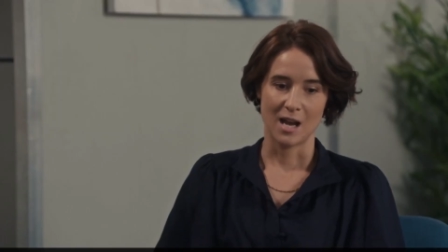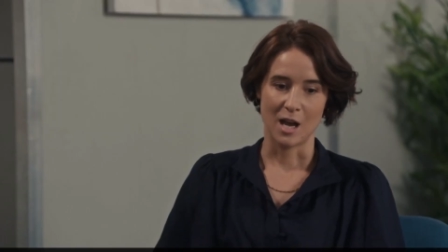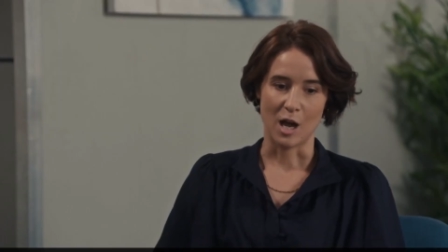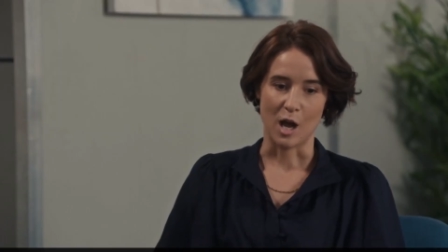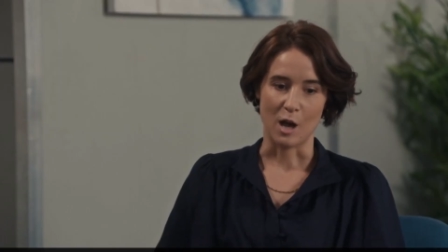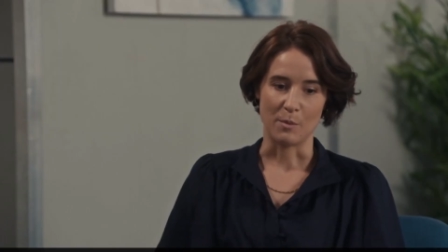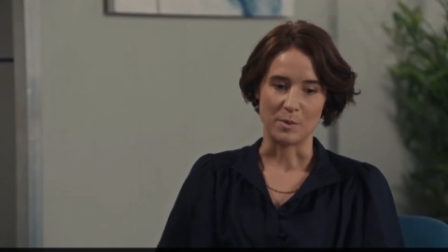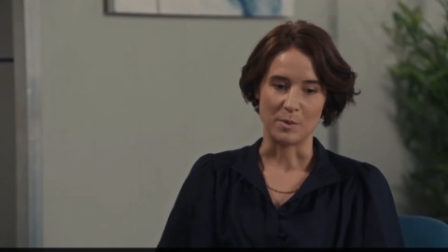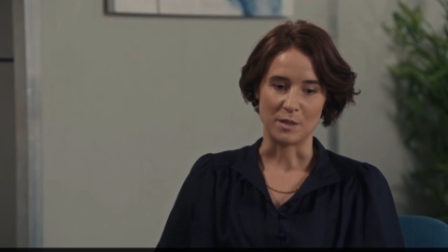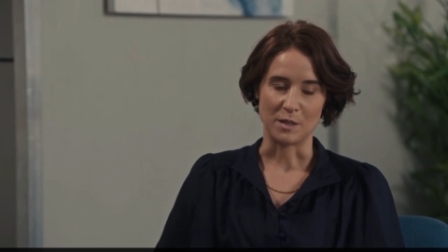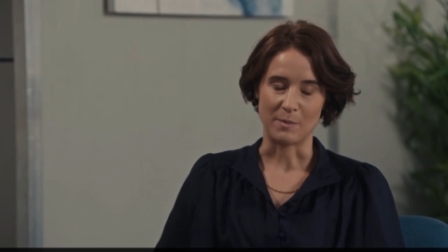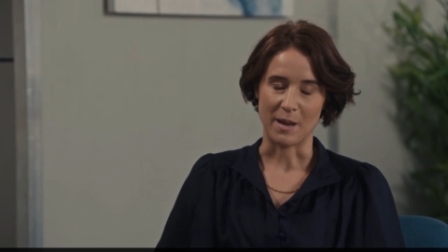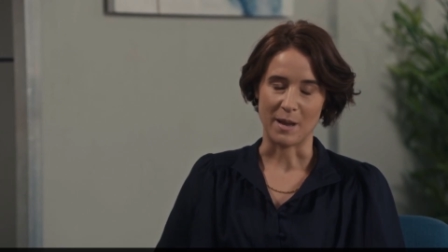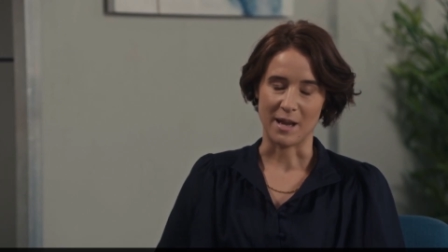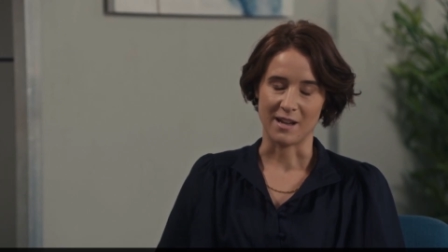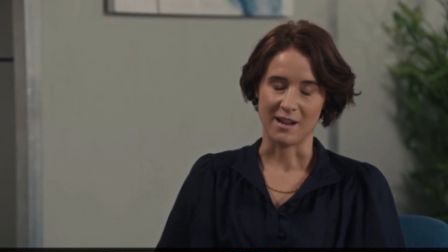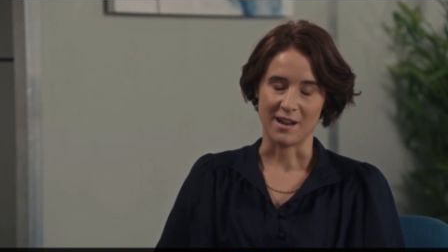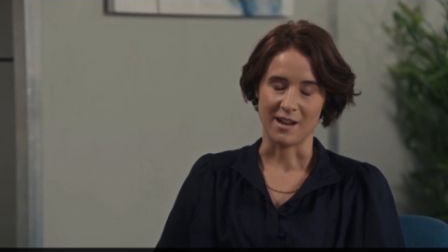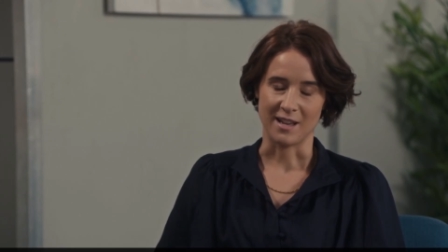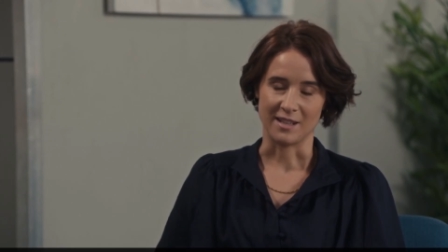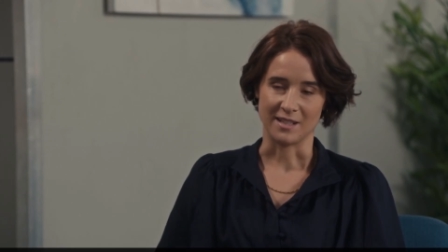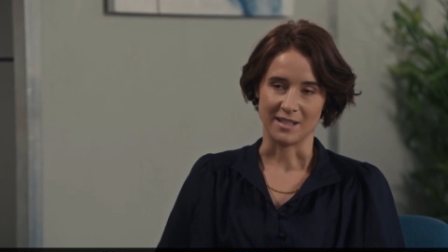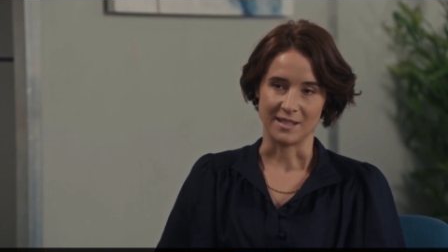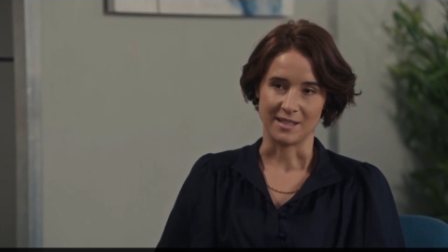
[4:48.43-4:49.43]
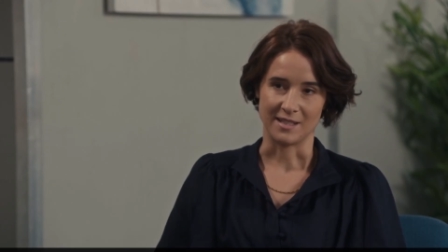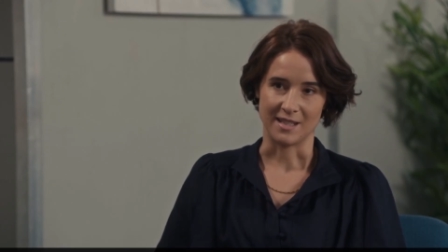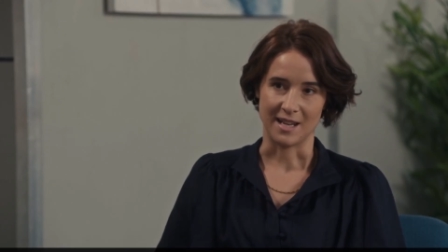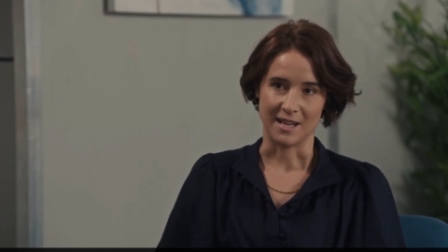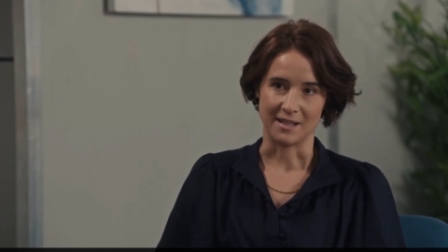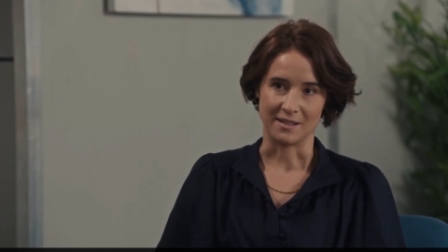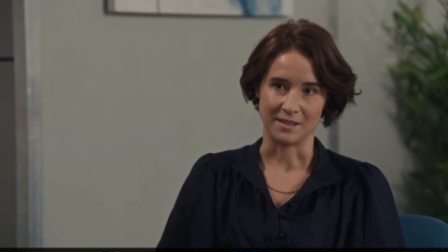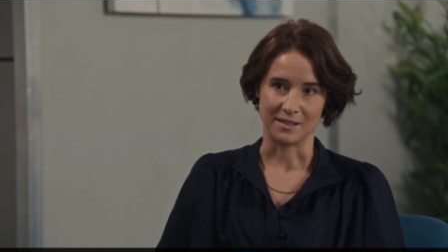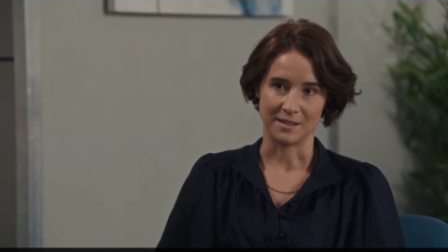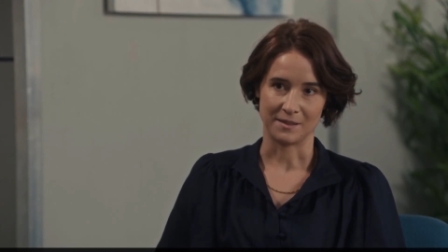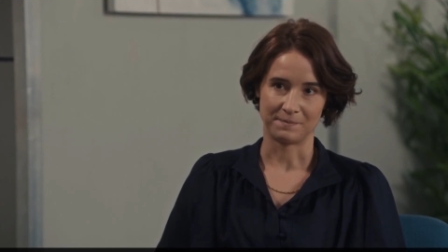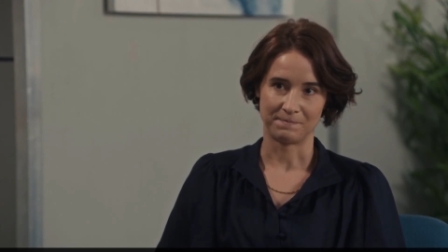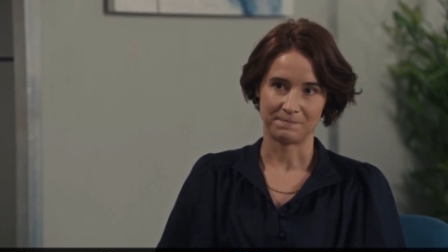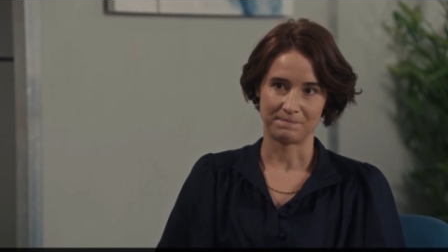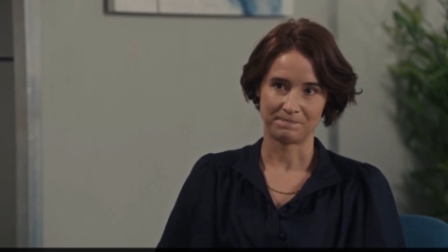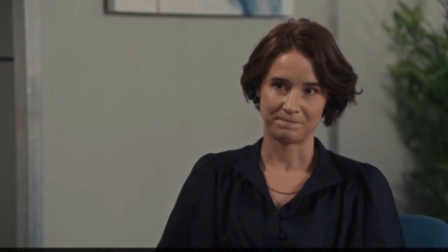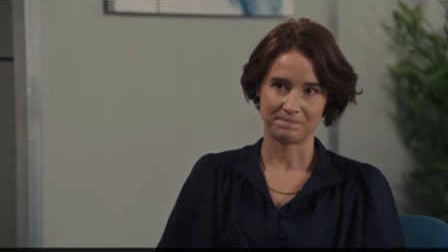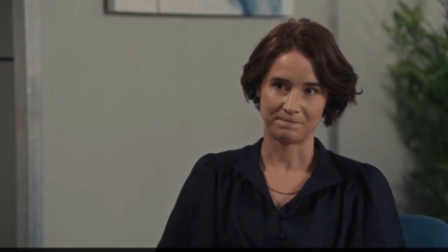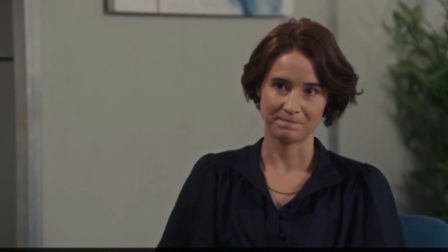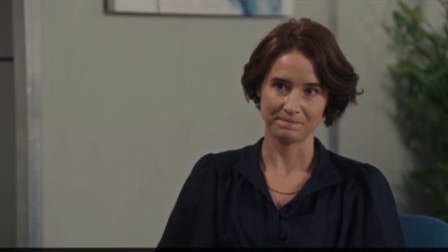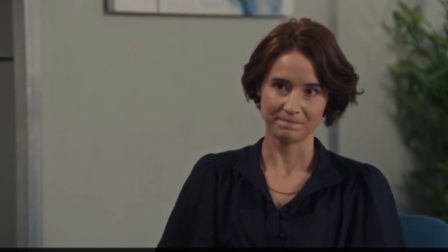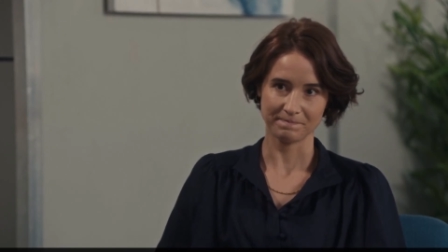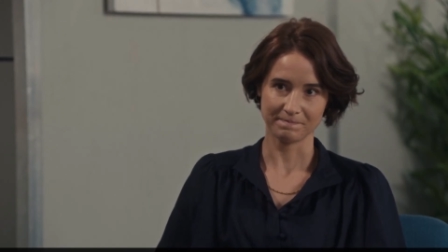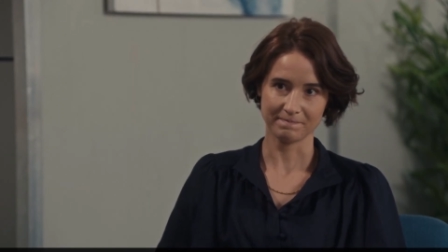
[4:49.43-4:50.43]
Harper's back, I understand.
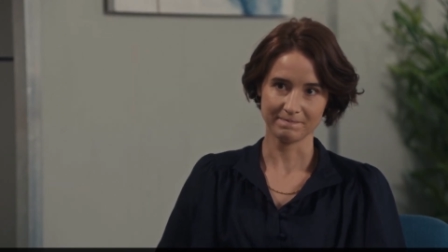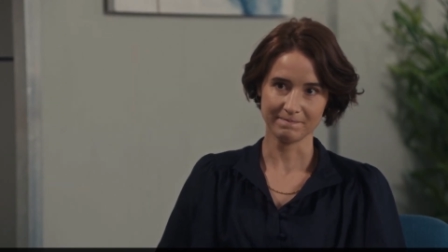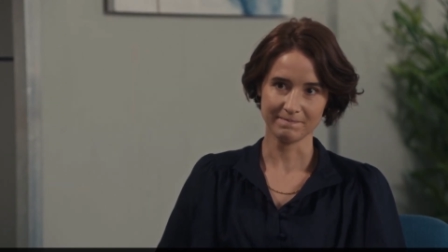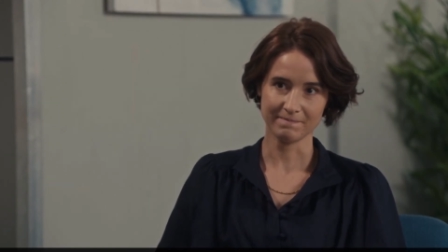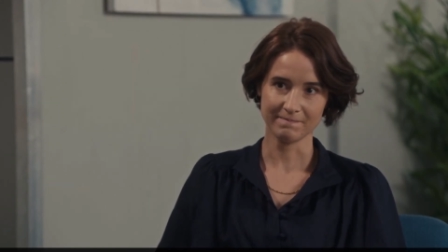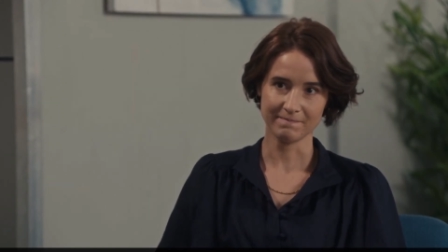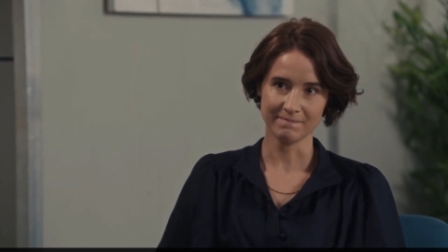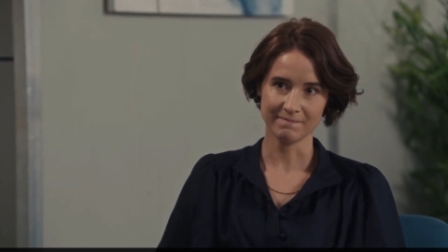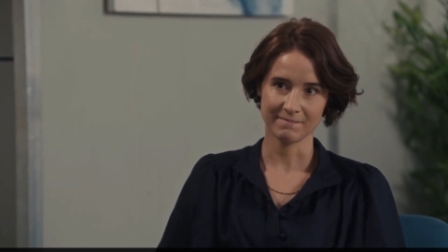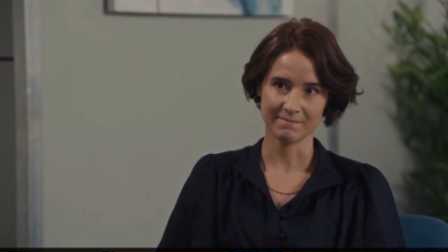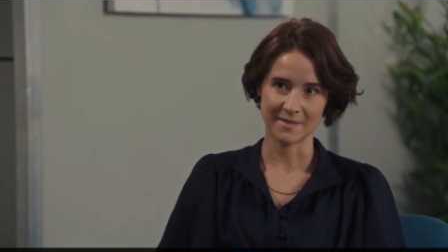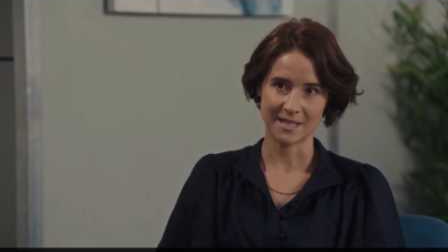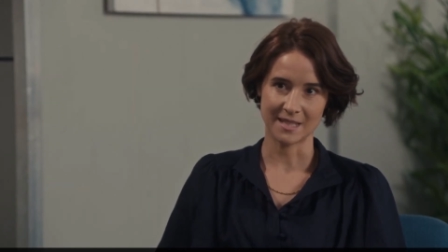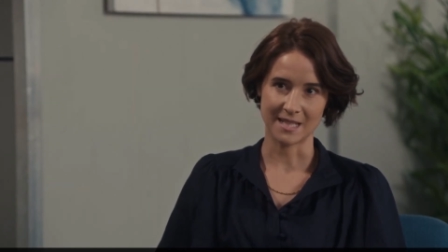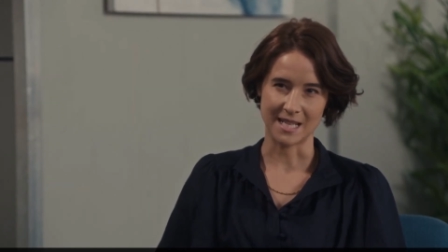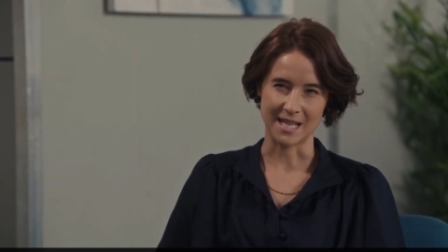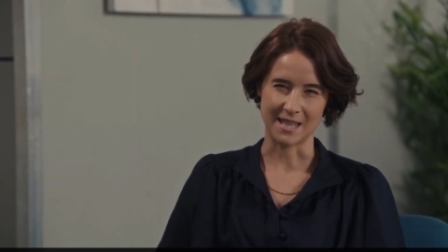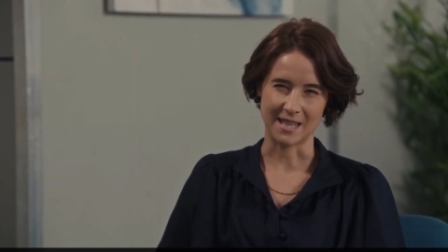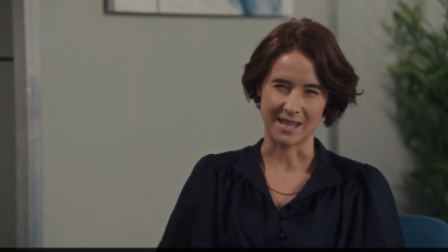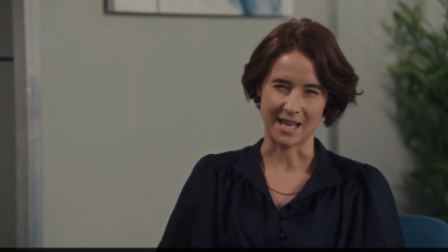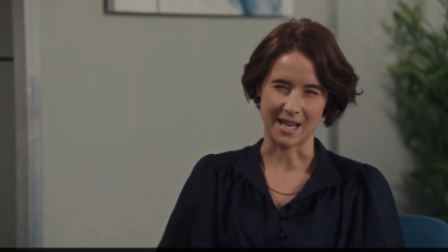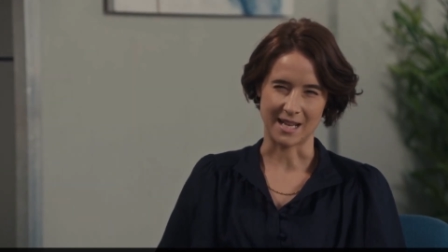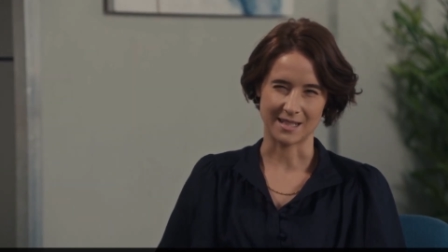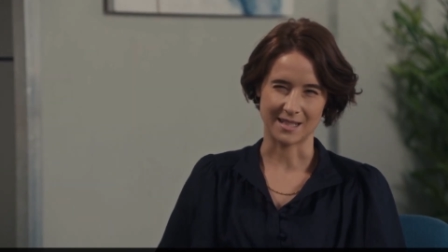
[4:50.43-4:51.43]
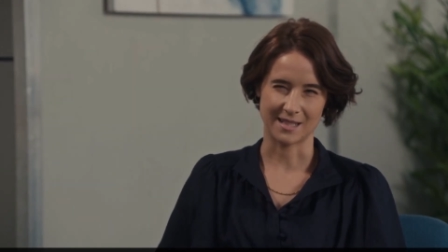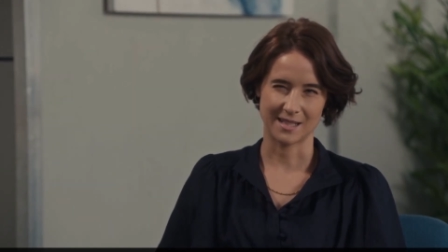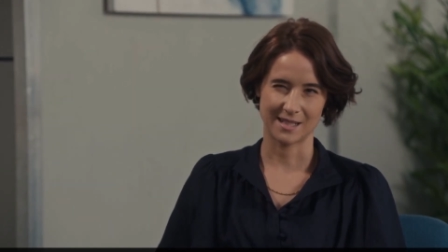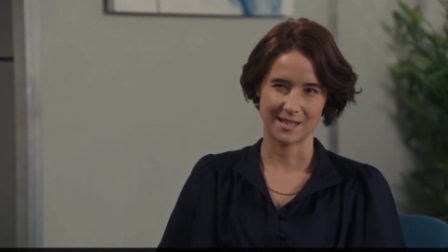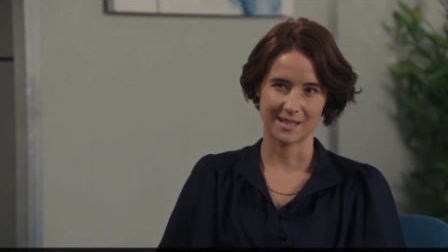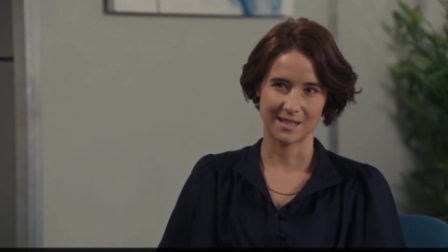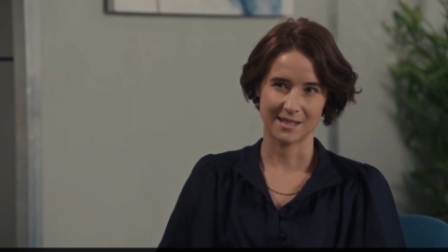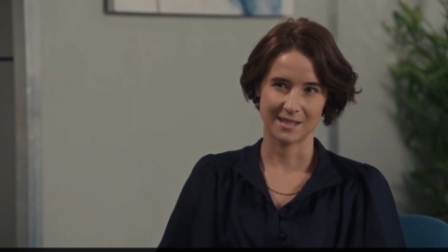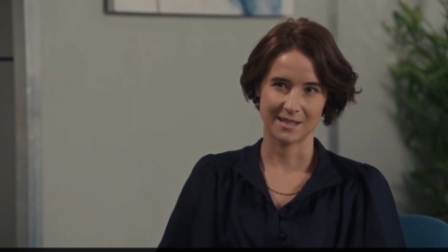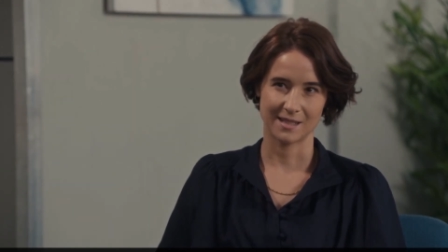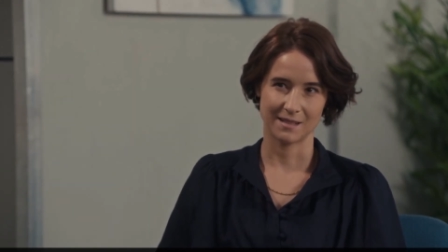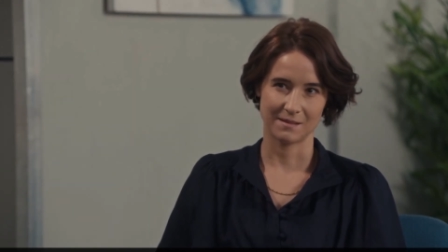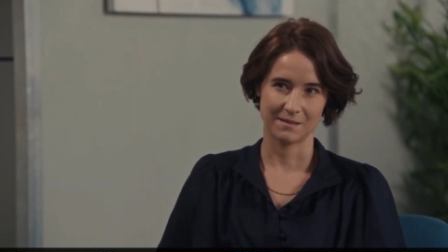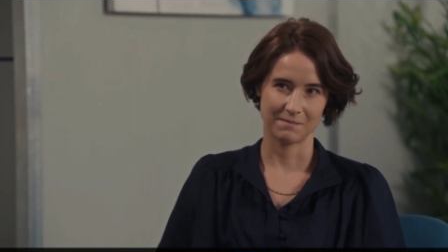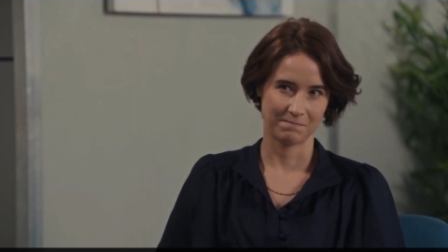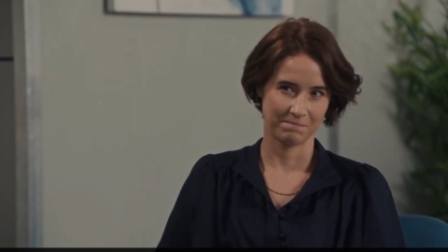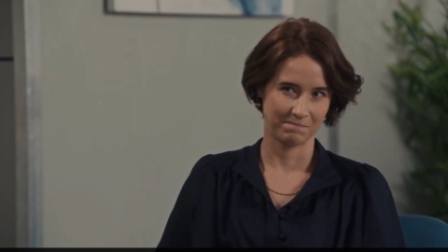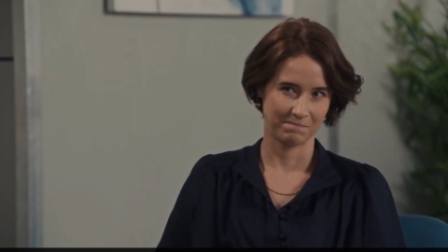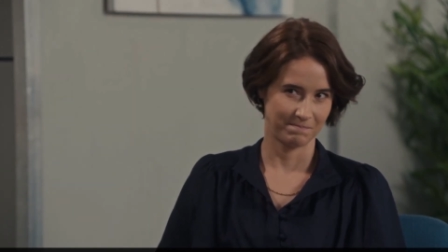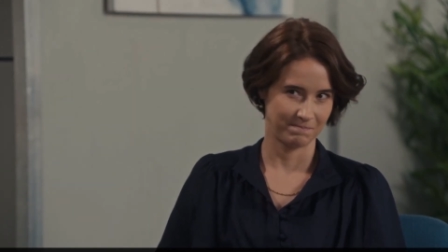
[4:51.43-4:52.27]
Yeah. And that's